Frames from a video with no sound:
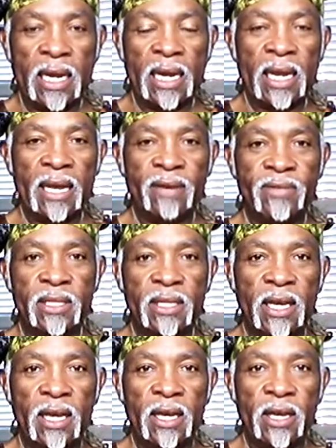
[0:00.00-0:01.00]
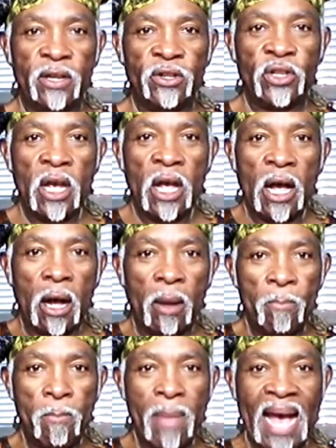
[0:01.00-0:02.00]
11 is a
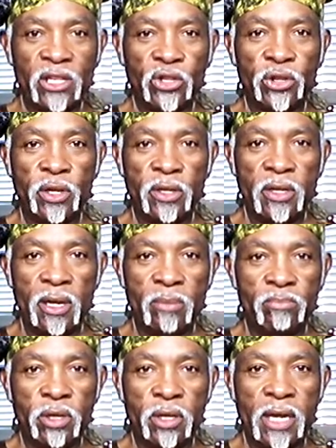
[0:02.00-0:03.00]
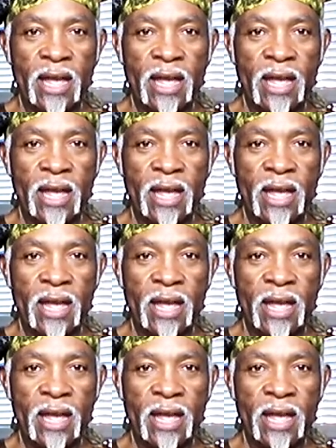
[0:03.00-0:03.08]
master number,